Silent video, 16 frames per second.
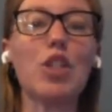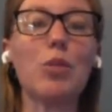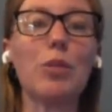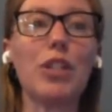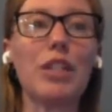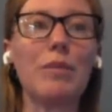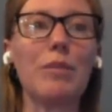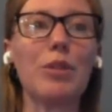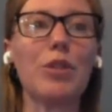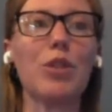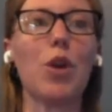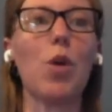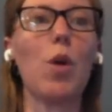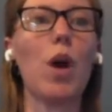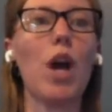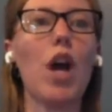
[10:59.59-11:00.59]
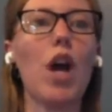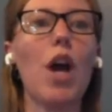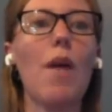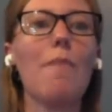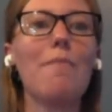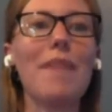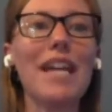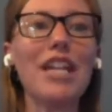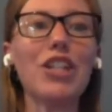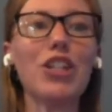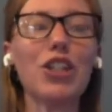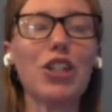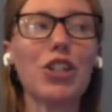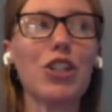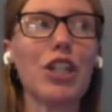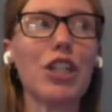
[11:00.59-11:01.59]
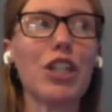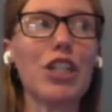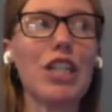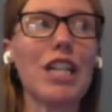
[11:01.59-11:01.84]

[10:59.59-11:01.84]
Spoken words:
super simple. So make sure there's